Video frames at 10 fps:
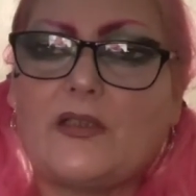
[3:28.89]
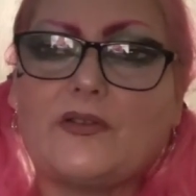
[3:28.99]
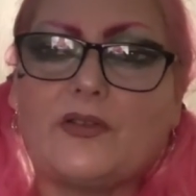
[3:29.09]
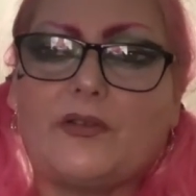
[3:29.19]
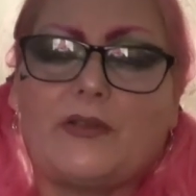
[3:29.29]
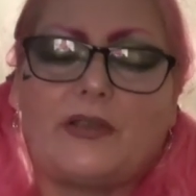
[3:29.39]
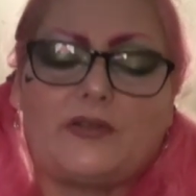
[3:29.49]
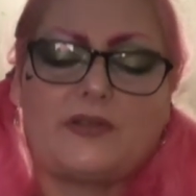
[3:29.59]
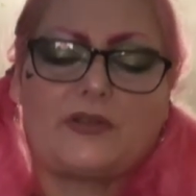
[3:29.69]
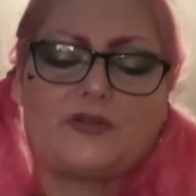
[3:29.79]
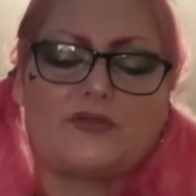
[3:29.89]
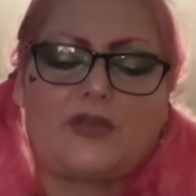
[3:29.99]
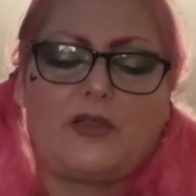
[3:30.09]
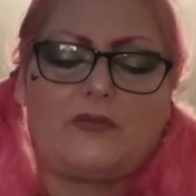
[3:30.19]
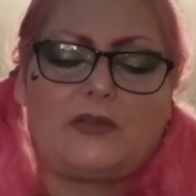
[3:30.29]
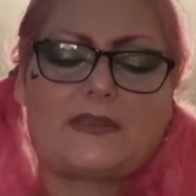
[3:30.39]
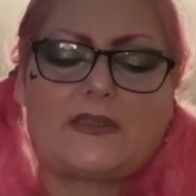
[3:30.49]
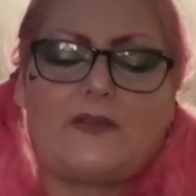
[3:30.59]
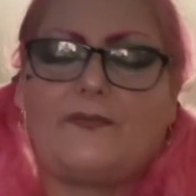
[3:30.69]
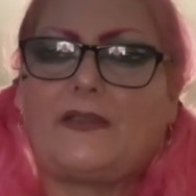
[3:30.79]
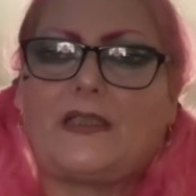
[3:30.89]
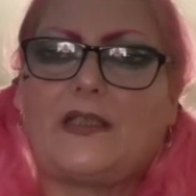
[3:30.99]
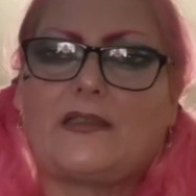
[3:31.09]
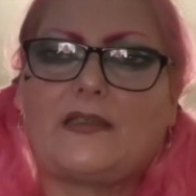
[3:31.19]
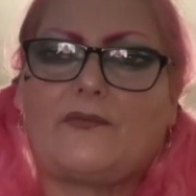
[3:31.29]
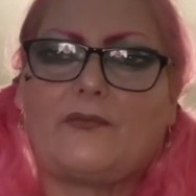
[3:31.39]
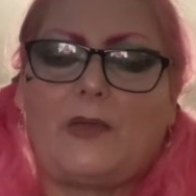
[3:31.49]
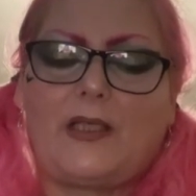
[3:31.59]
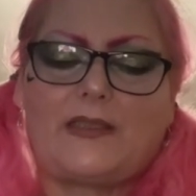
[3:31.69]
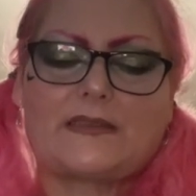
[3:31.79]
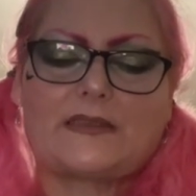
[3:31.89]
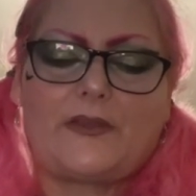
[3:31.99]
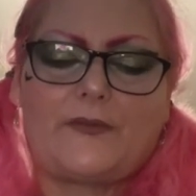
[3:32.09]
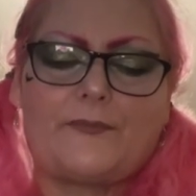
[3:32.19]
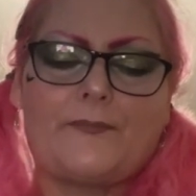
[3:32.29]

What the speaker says: Dora couldn't control herself in the end either way, so